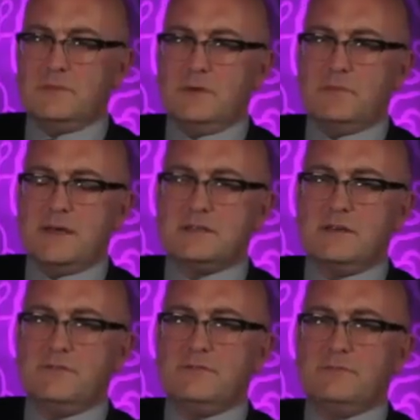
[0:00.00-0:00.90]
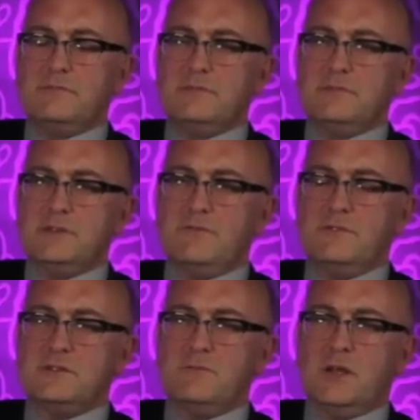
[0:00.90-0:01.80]
a massive
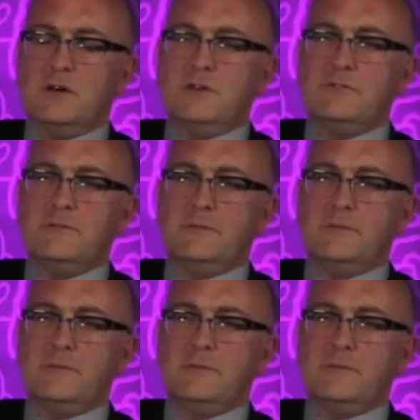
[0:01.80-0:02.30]
difference in my life.